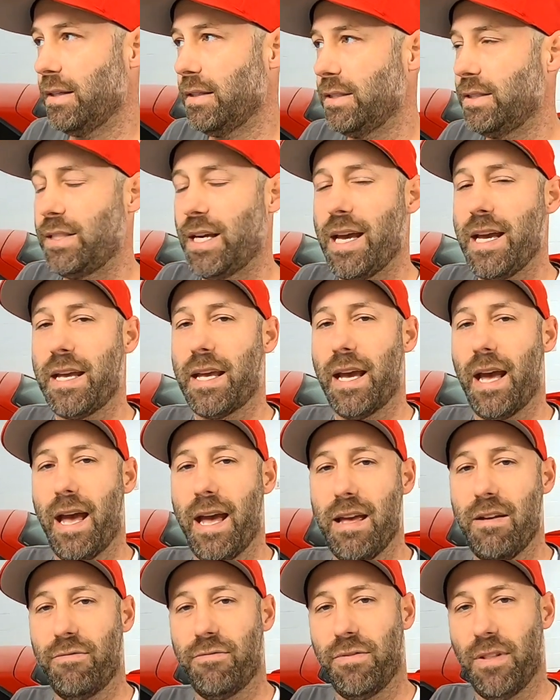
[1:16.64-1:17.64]
take
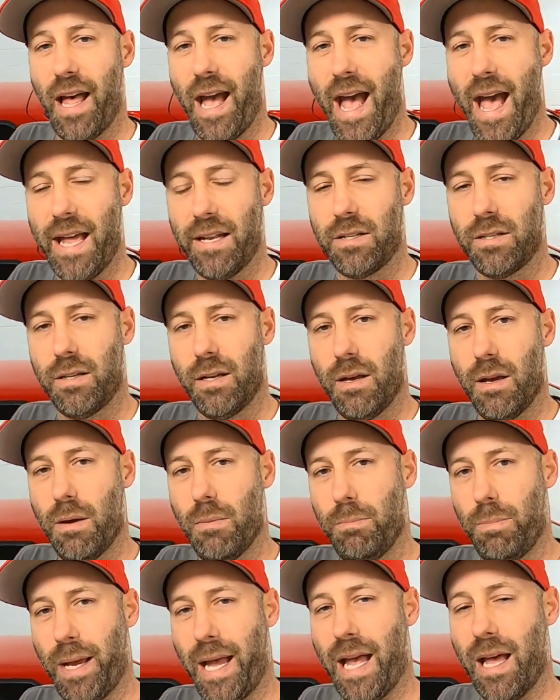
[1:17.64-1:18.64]
a flat
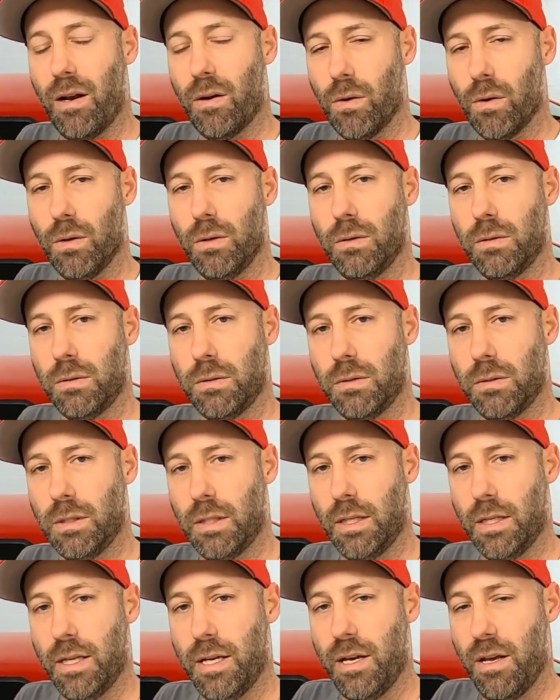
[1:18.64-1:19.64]
panel,
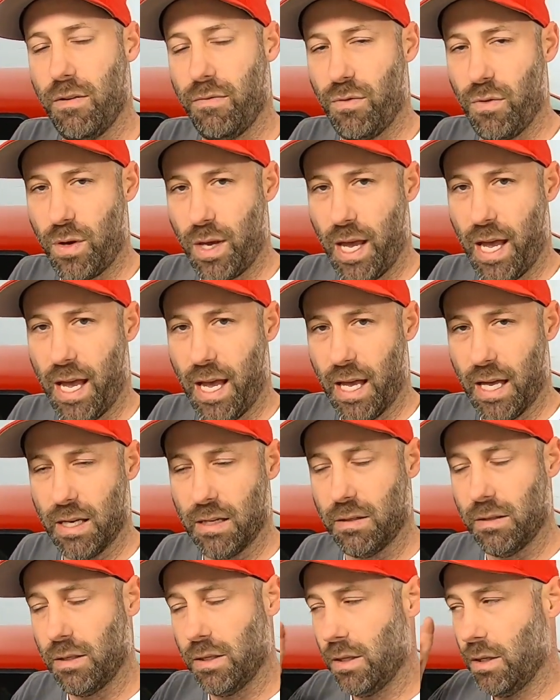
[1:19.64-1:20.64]
if you
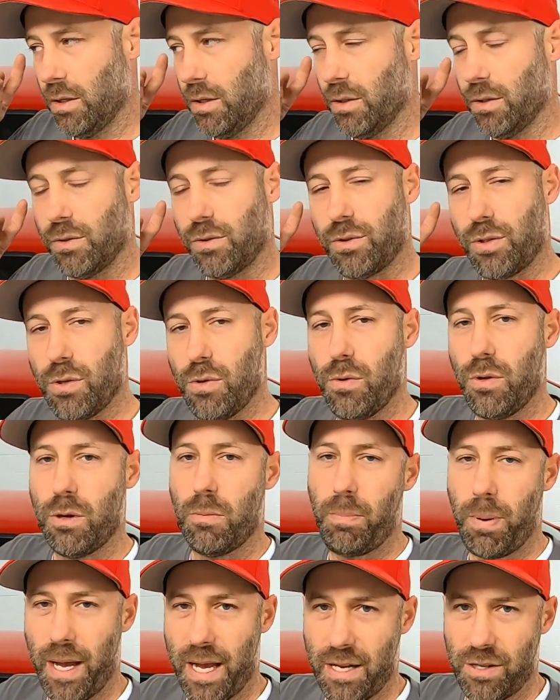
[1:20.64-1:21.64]
can, to
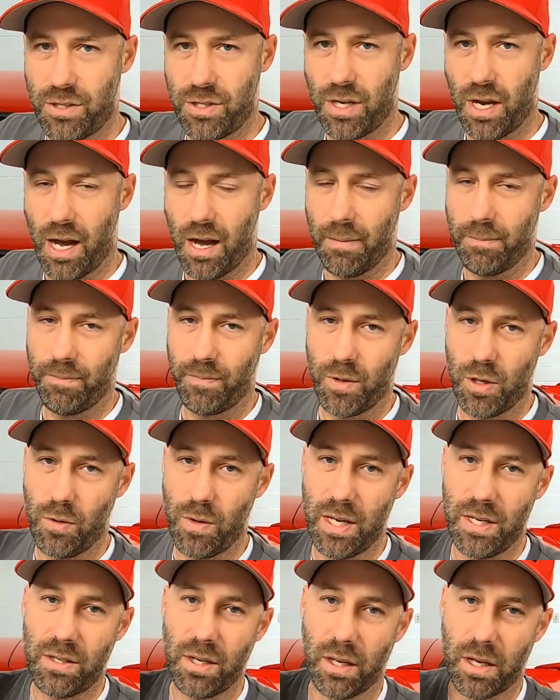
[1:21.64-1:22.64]
the paint shop. You
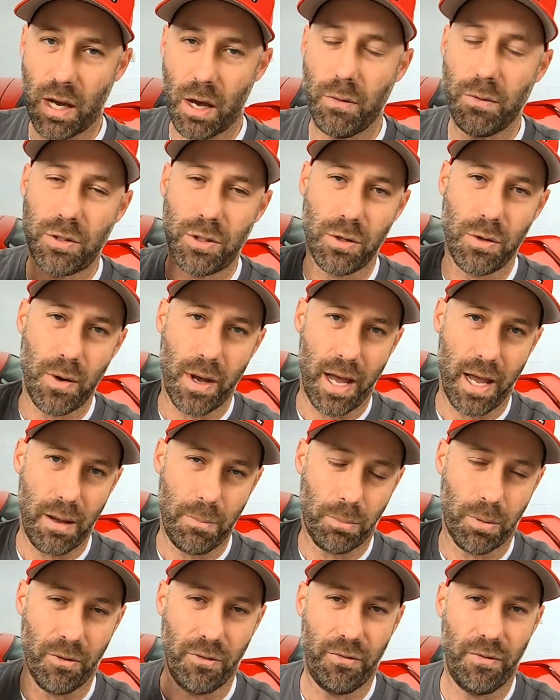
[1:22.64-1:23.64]
need to go to a
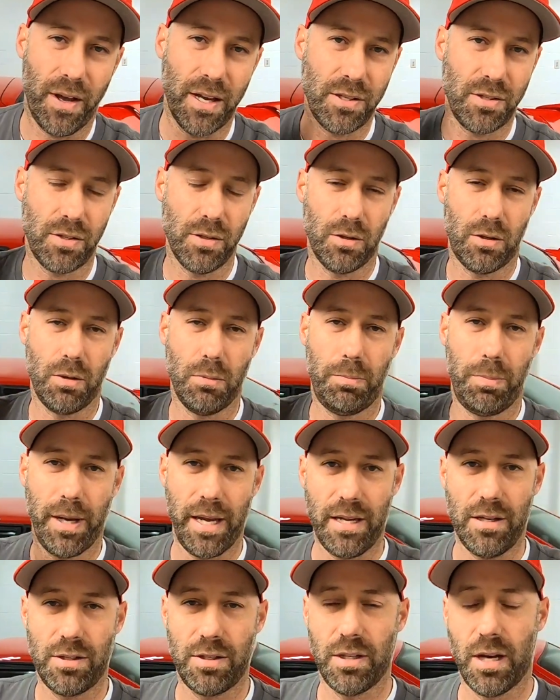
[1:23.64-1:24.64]
professional
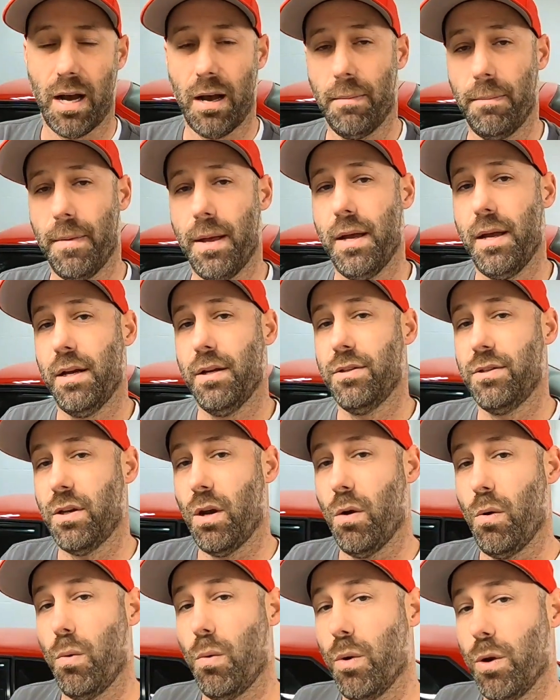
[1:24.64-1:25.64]
paint shop.
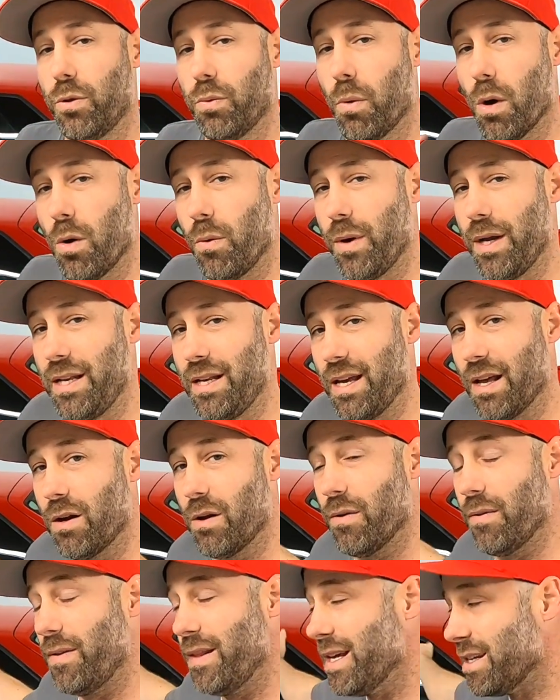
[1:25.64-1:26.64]
So with what we did
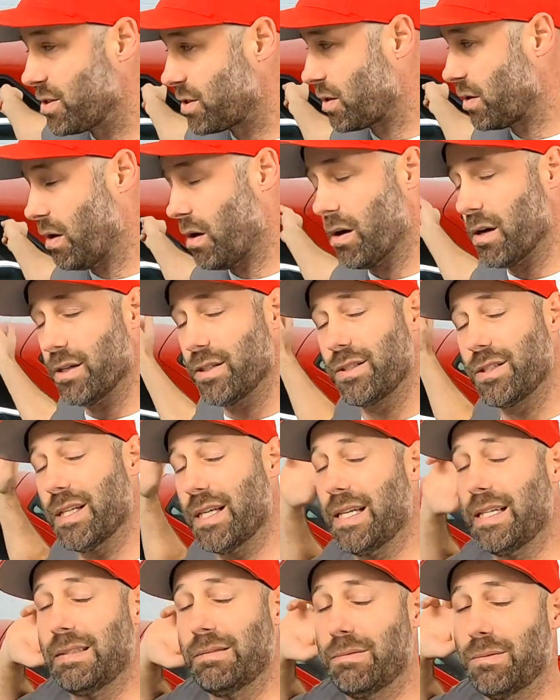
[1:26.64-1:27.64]
on this car is
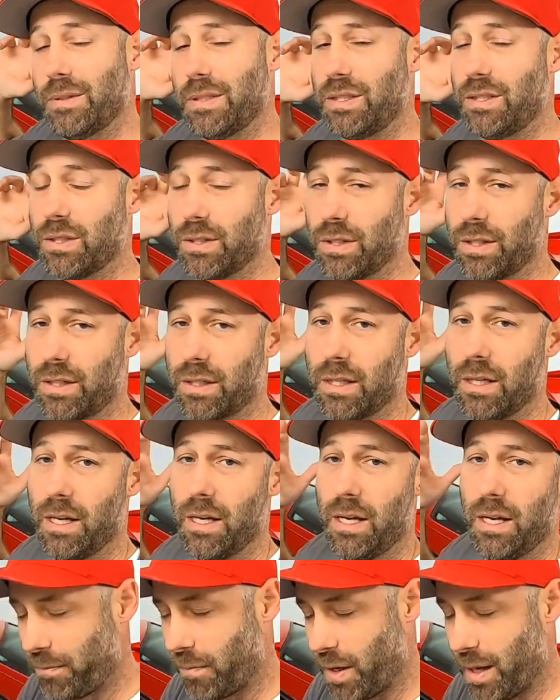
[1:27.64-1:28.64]
that we took
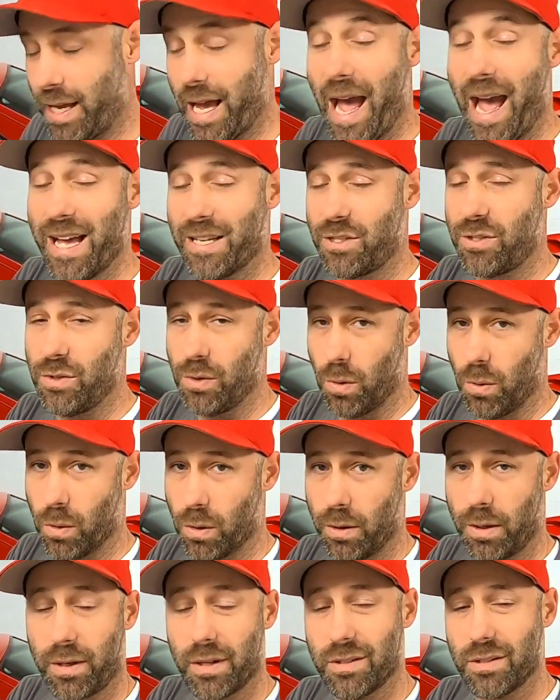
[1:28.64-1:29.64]
gas
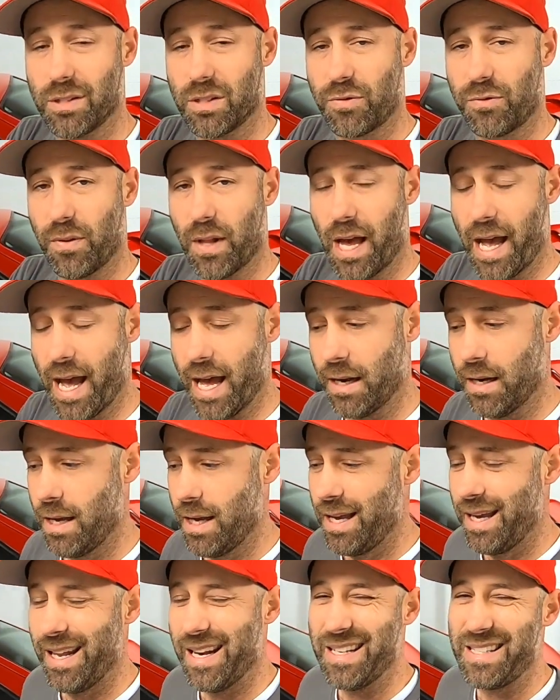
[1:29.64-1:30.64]
door, because it's flat
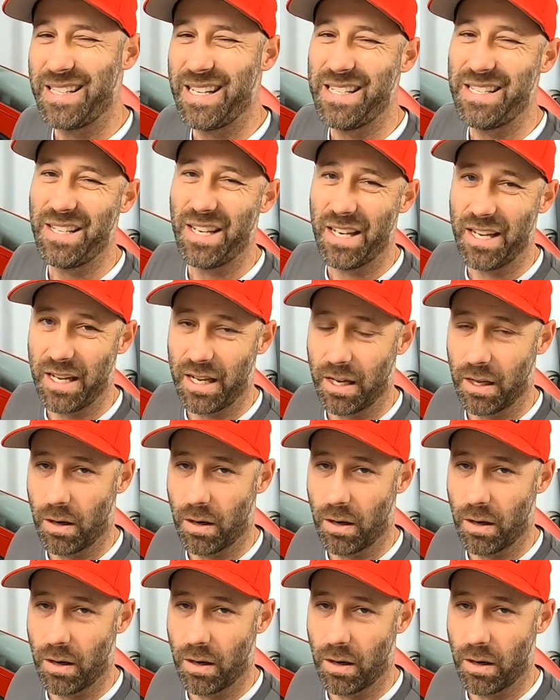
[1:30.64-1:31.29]
and it's easy to get